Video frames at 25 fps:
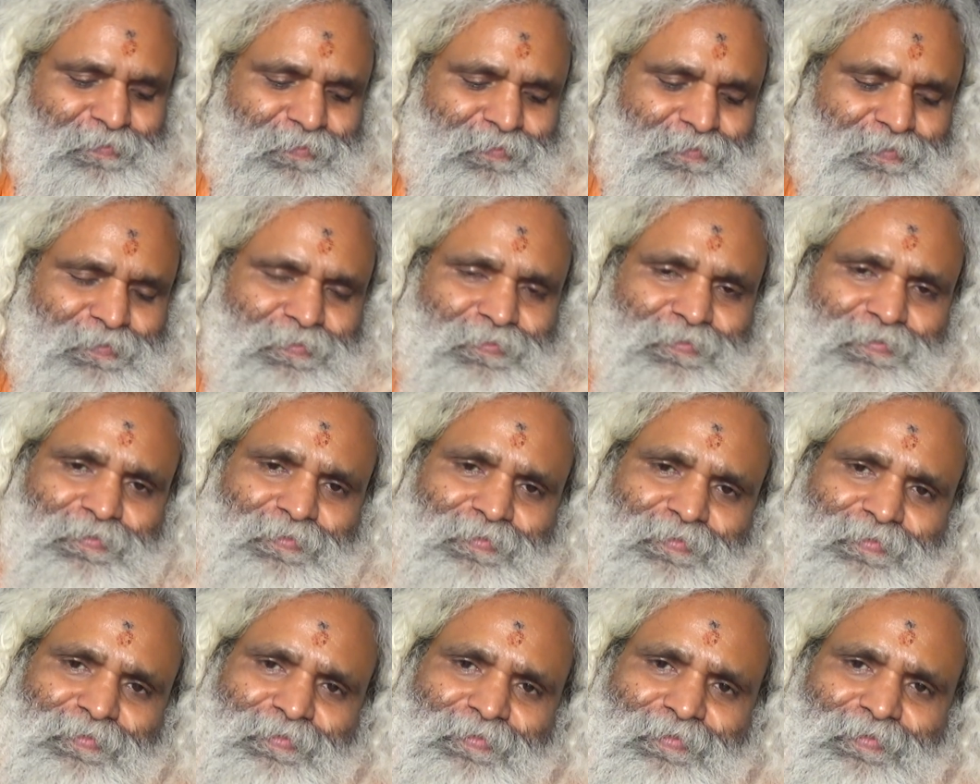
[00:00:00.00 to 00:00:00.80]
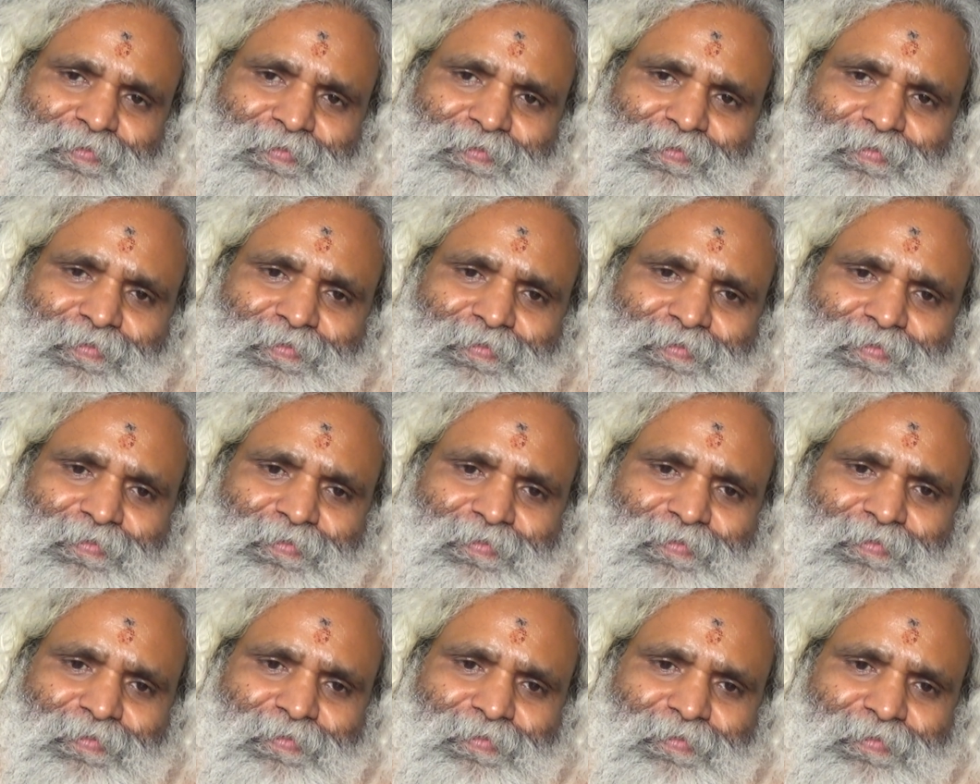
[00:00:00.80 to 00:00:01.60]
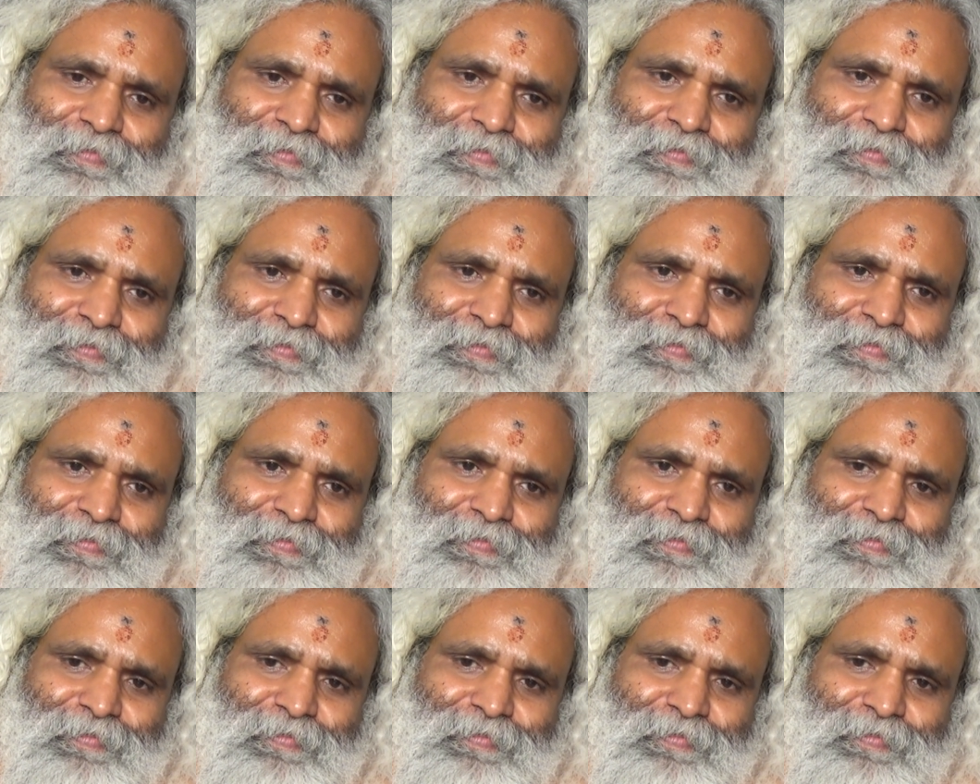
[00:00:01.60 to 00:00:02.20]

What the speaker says: No one is speaking in this clip.